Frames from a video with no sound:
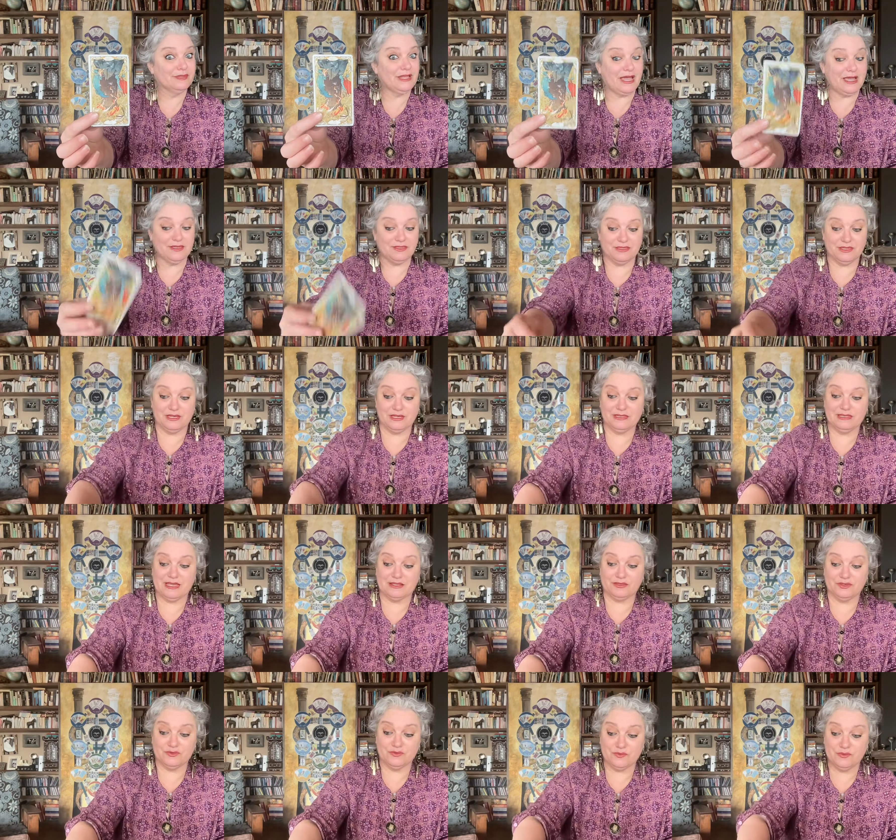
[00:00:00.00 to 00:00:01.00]
I think
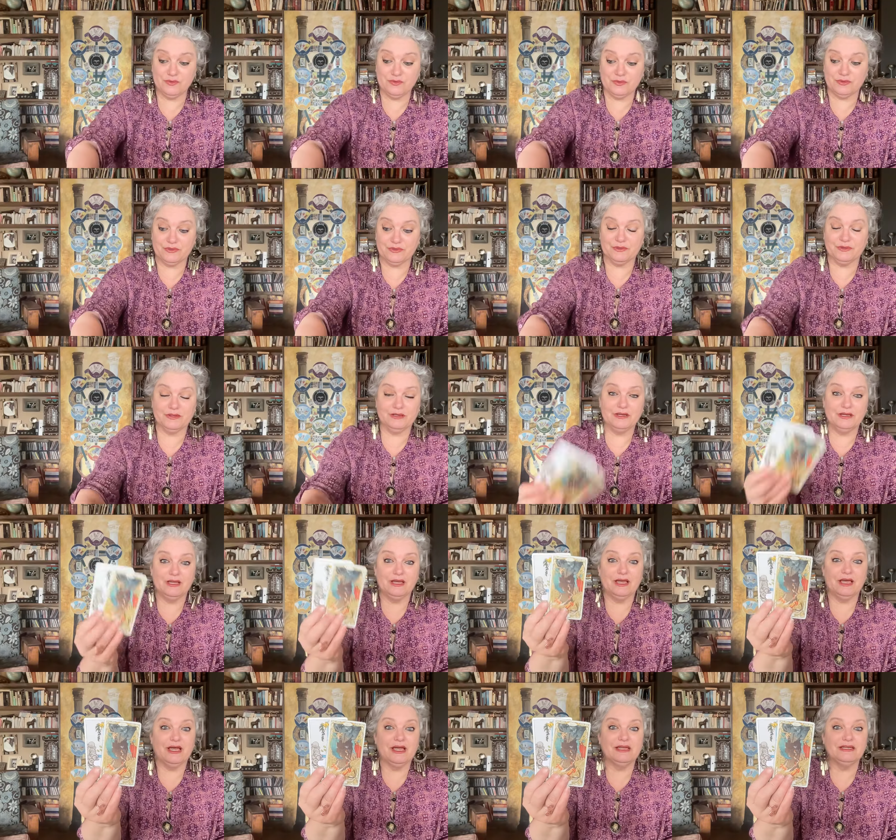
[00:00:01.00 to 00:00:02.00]
that truth
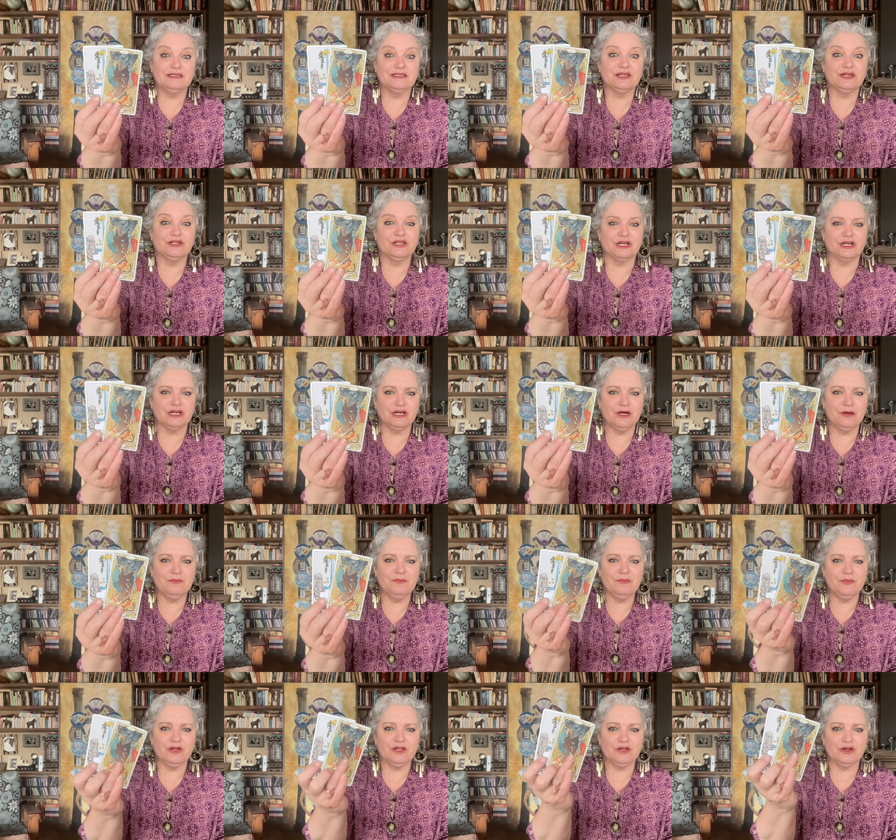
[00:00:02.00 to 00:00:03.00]
is going to
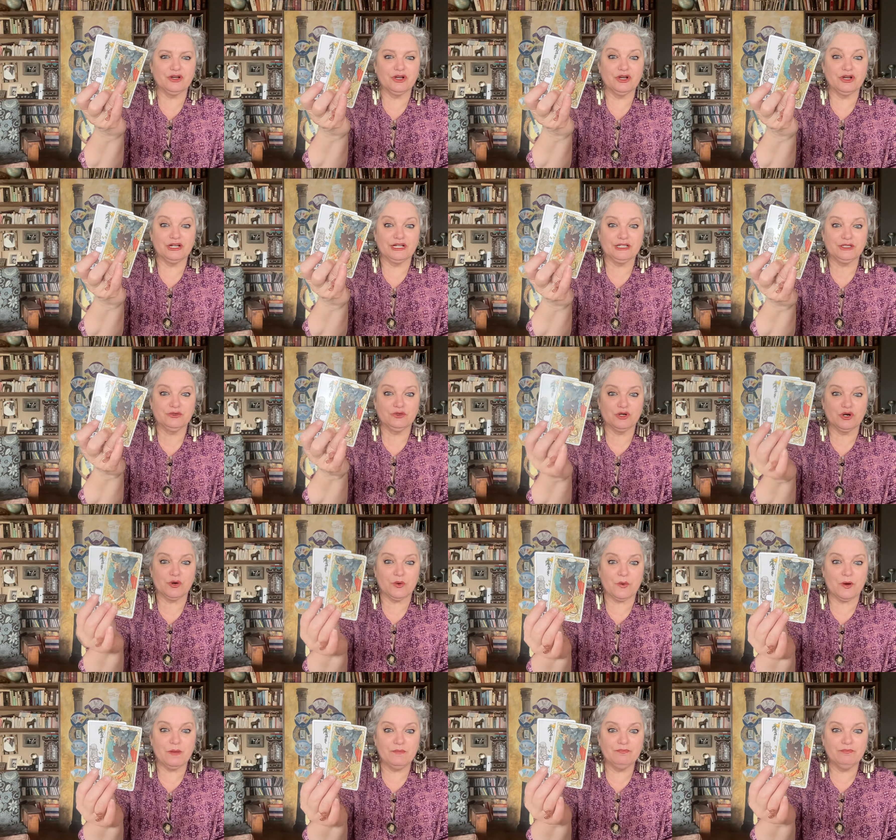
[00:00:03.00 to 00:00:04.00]
come when you're going to
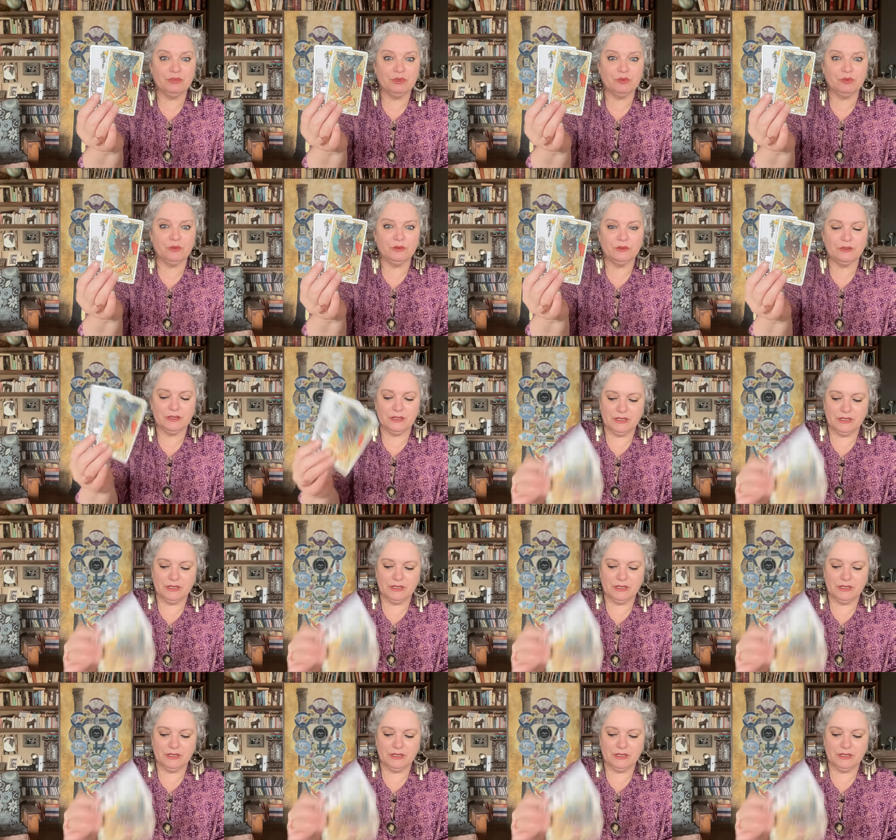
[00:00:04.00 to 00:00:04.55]
crumble